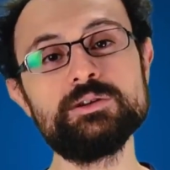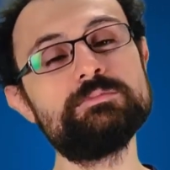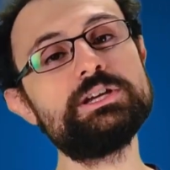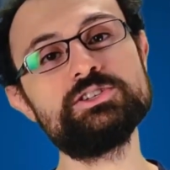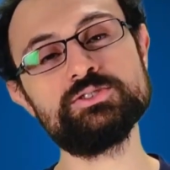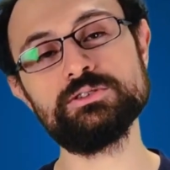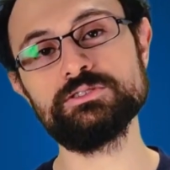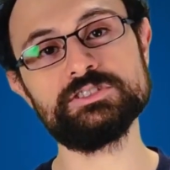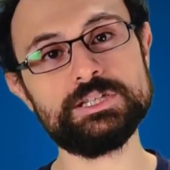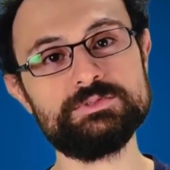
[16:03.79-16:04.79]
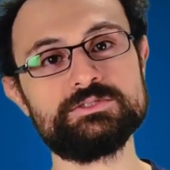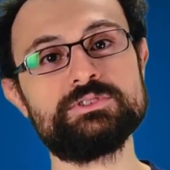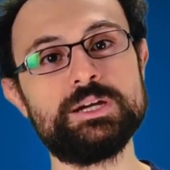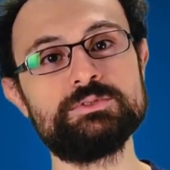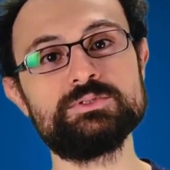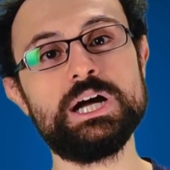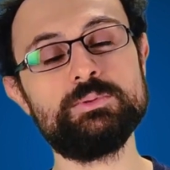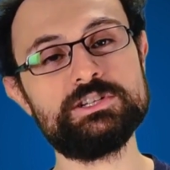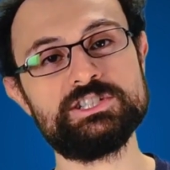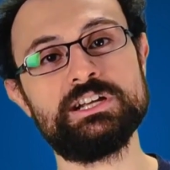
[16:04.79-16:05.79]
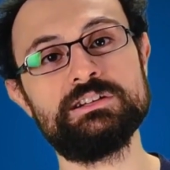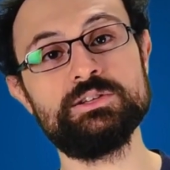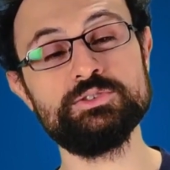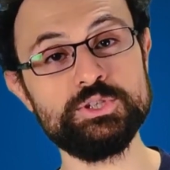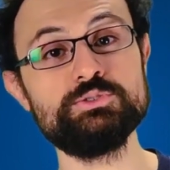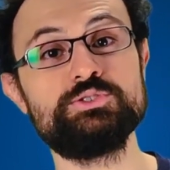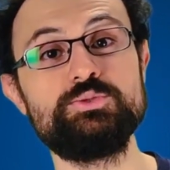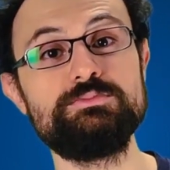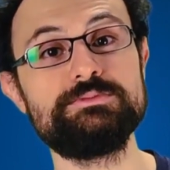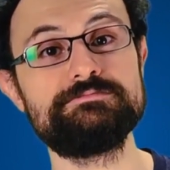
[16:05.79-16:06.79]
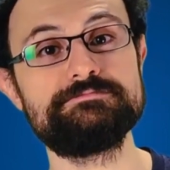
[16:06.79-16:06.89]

be sure to subscribe to our channel on YouTube.